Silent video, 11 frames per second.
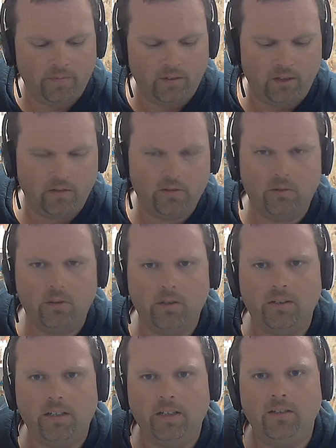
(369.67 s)
It was a real
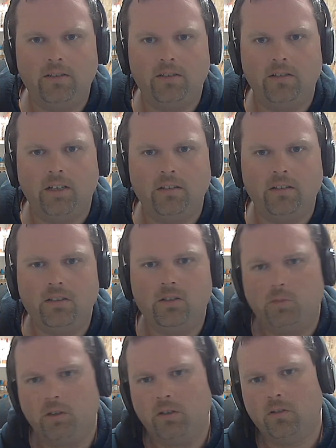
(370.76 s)
nice, lightly
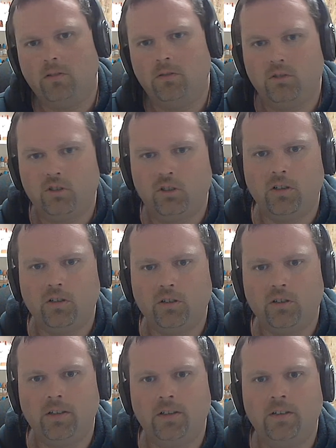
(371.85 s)
sprinkled sugar
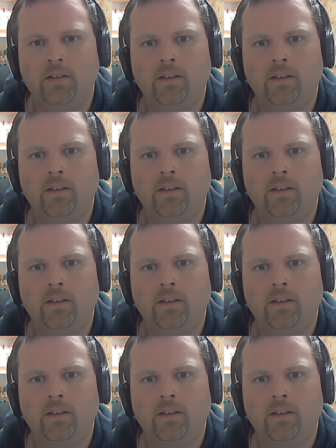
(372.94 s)
cookie.